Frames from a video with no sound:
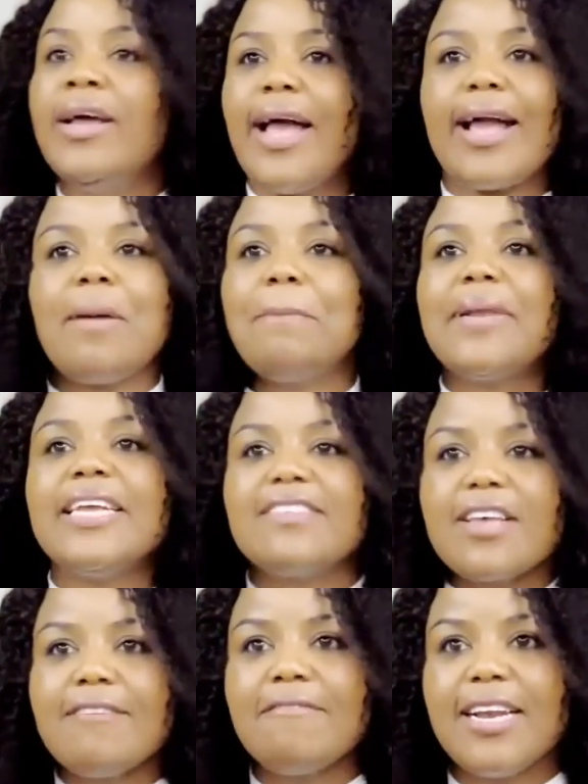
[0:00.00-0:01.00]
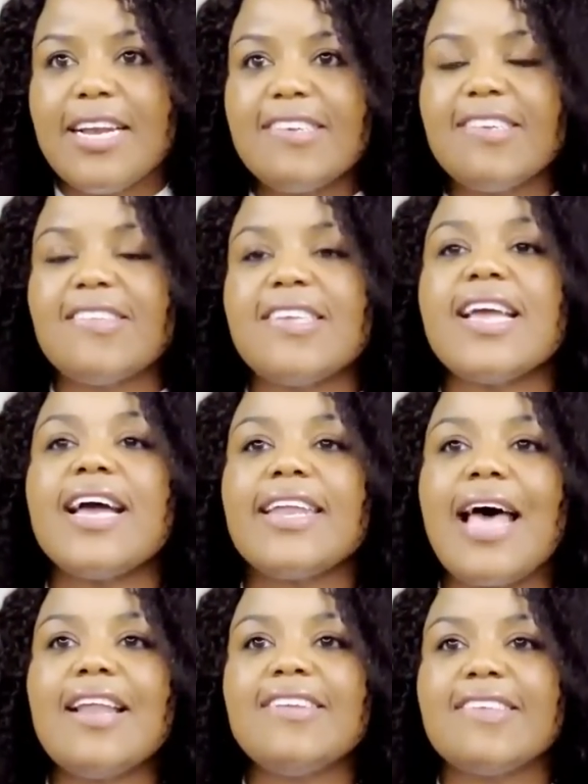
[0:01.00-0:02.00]
a complete invalidity and
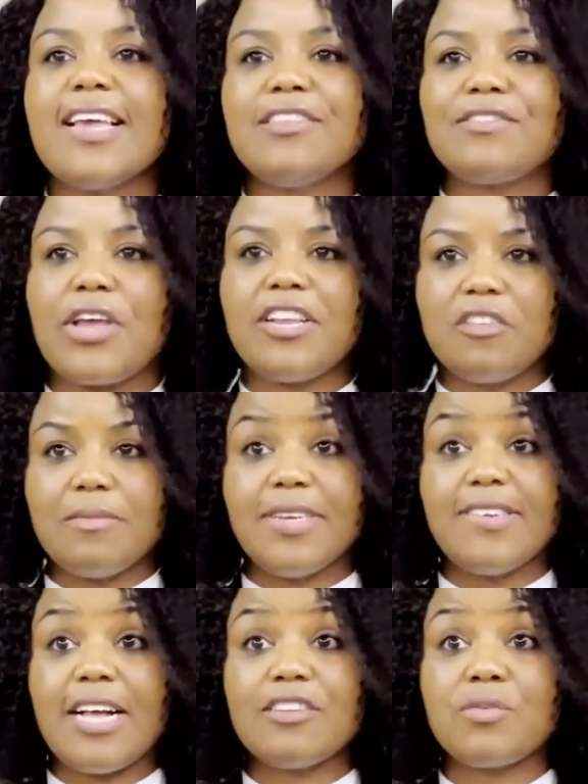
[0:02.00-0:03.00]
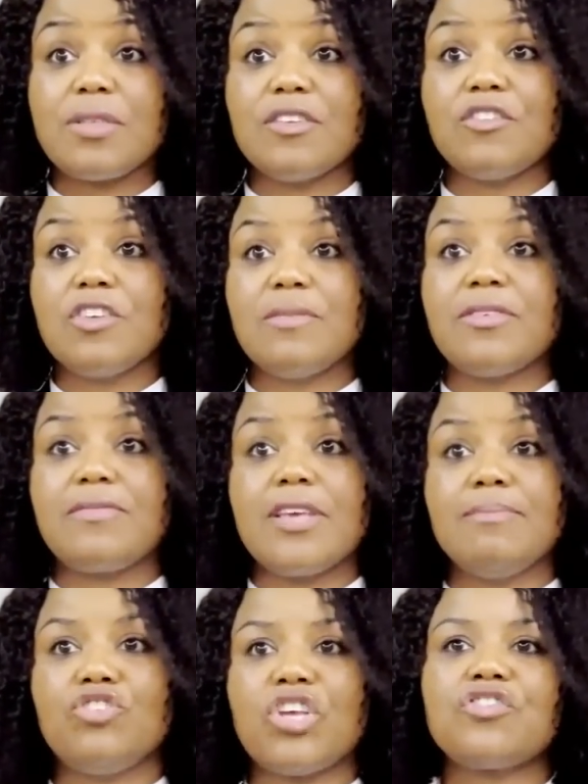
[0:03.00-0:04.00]
nullity, and it's going to be dealt with in terms of the
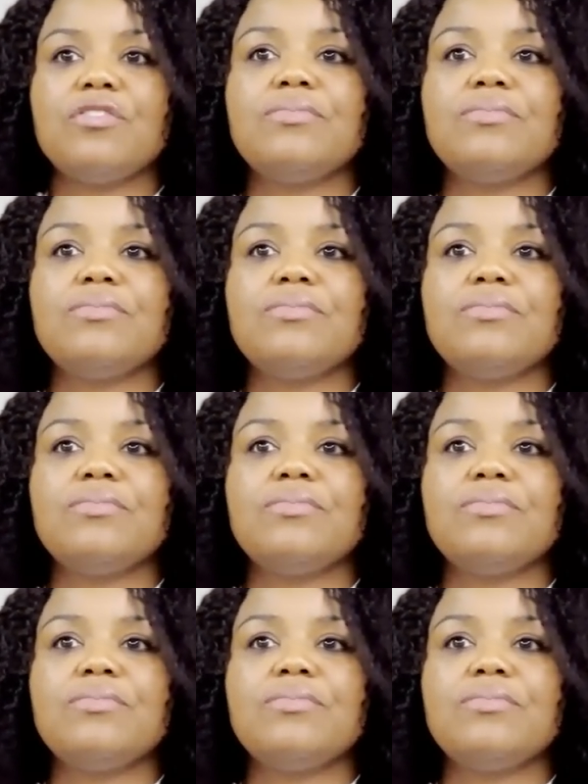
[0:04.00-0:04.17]
objection